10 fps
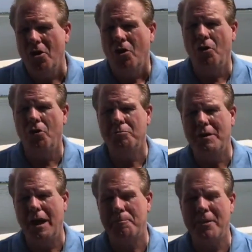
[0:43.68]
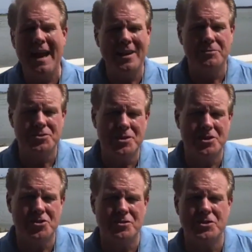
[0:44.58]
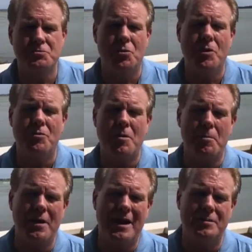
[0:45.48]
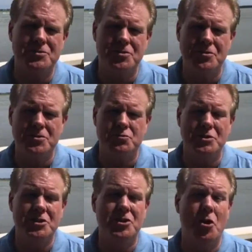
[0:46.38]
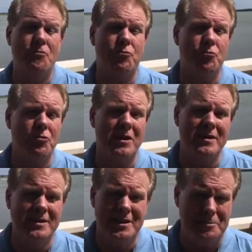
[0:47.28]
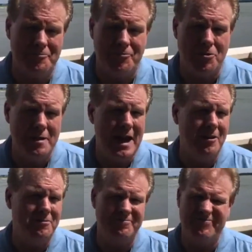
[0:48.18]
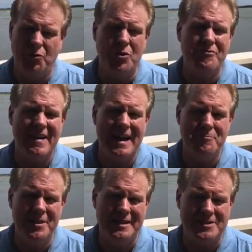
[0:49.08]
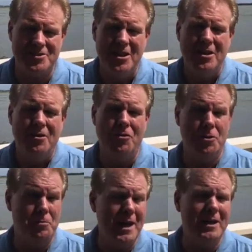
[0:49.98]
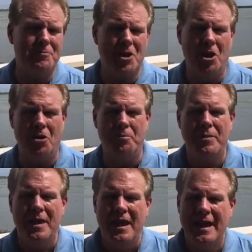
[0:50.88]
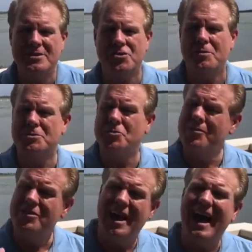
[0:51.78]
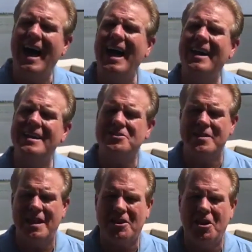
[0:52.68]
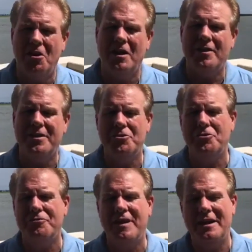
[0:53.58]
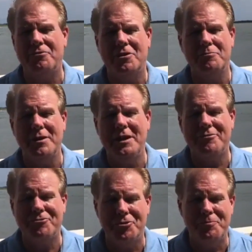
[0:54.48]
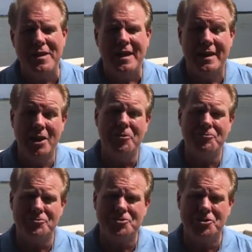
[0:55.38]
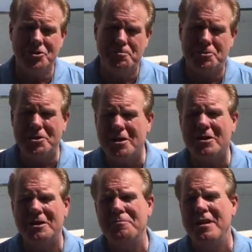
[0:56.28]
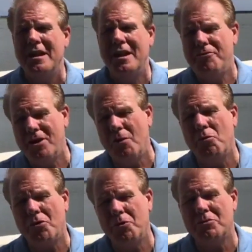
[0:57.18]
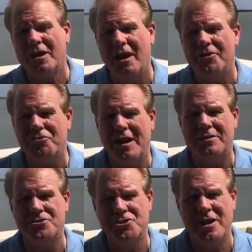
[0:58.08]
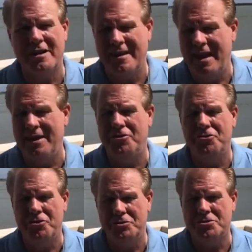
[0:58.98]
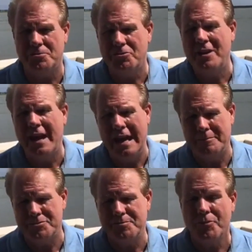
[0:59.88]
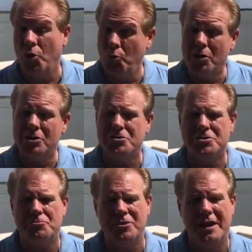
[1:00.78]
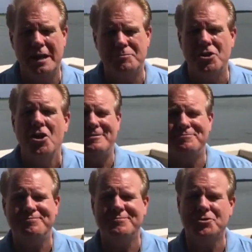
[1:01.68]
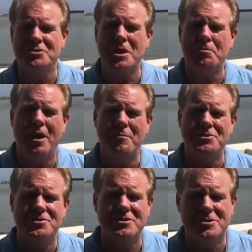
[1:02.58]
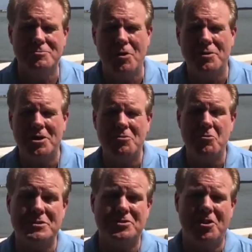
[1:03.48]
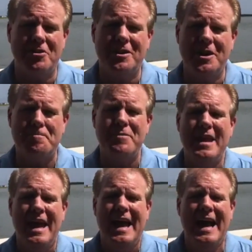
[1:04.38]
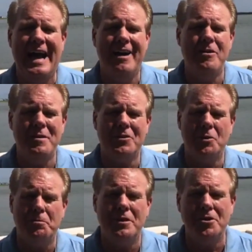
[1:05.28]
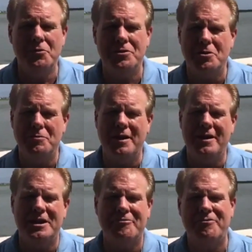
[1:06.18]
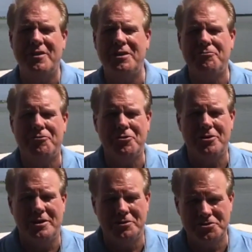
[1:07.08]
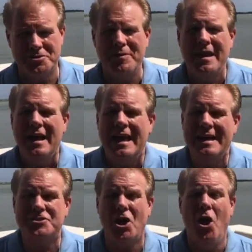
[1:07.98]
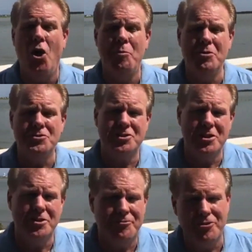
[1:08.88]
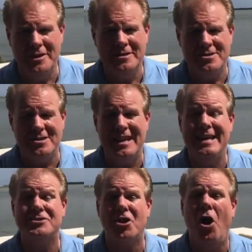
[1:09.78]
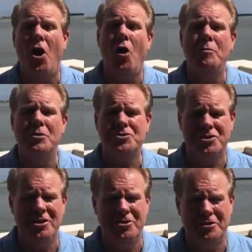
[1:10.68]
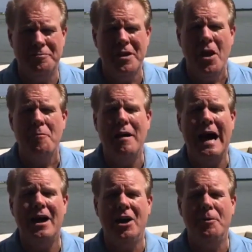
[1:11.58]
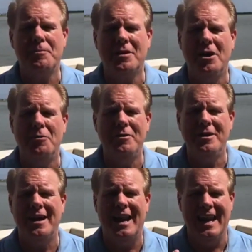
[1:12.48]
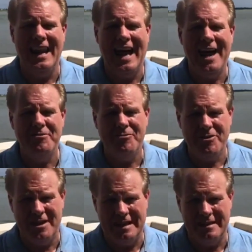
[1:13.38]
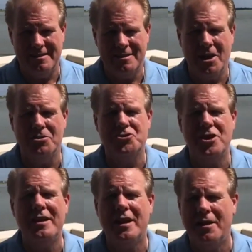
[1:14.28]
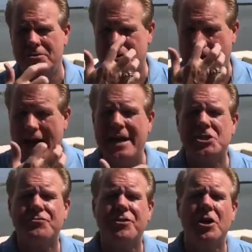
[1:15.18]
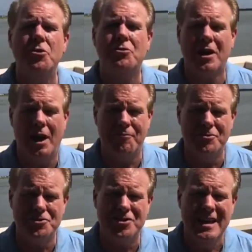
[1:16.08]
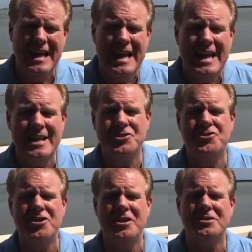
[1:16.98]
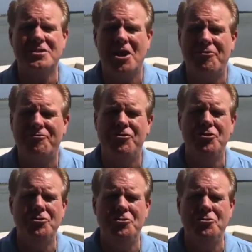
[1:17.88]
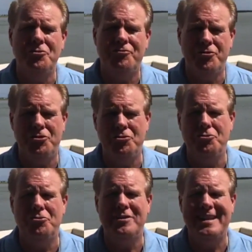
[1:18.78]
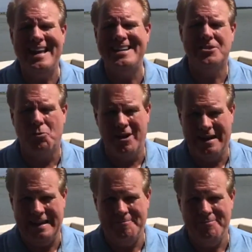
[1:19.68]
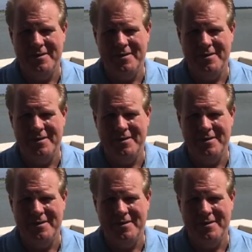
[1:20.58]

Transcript: On my platinum session this morning with my platinum students, we dove really deep for about 45 minutes on the platinum call. And so I'm just going to give you the highlights of that call. I think you'll find it really meaningful and helpful to you, particularly if you're not working with contractors yet and you're doing some rehabs or want to do some rehabs. So, as I promised just a moment ago started up, how am I going to plug you into the money to get funding for your deals? It's almost here, friends. It's almost here. My upcoming live event called Jay Conner's Cash Flow Conference is just a few, few days away.